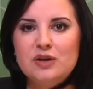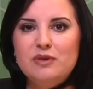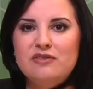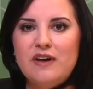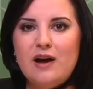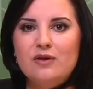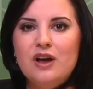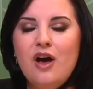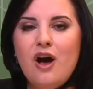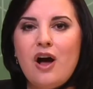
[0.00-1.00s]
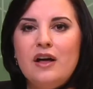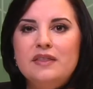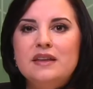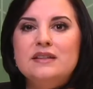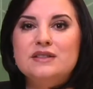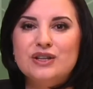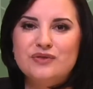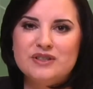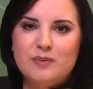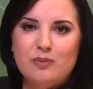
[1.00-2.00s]
which can be found on the
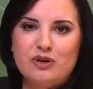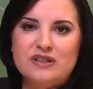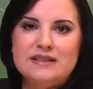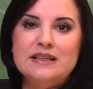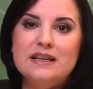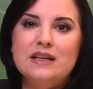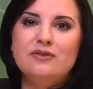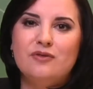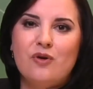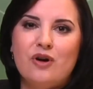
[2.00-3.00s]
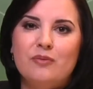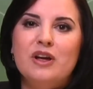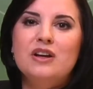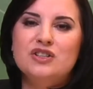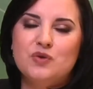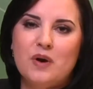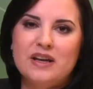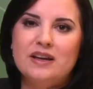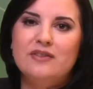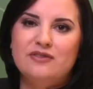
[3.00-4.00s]
service member's DD Form
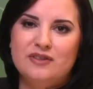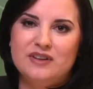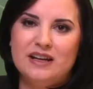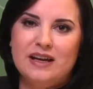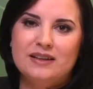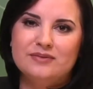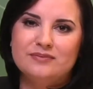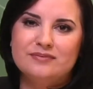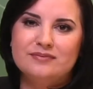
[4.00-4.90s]
2058.